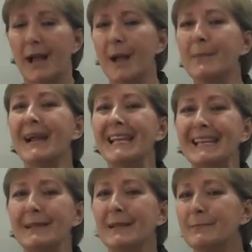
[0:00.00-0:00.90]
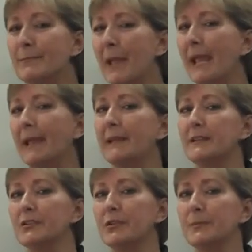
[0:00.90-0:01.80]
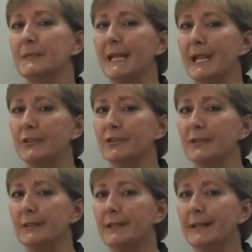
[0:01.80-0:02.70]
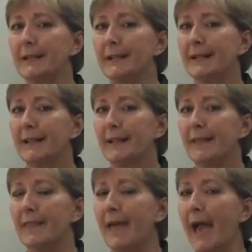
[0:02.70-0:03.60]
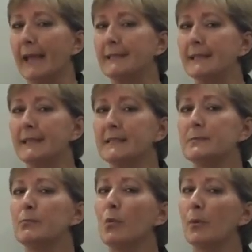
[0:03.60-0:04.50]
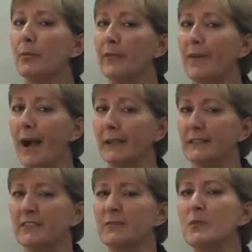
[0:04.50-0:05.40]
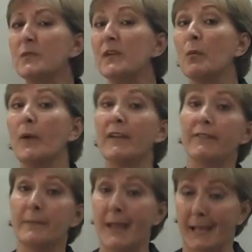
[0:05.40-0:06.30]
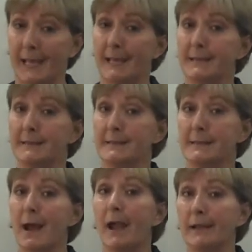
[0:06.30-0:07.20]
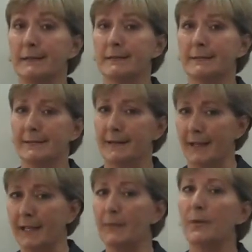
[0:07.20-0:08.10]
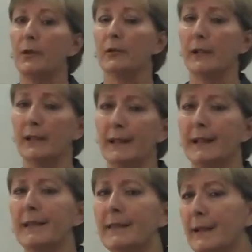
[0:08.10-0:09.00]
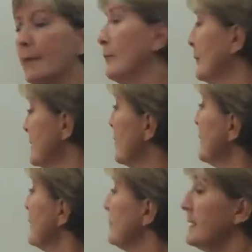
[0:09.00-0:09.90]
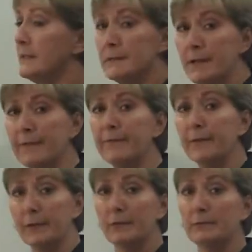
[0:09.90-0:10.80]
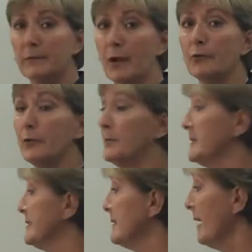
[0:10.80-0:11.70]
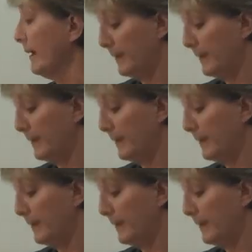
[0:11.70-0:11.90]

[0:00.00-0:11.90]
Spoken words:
I might make an interpretation that is more provocative, moving away from that Kansas nice that I keep hearing. That was one of the reasons I feel our group is stuck.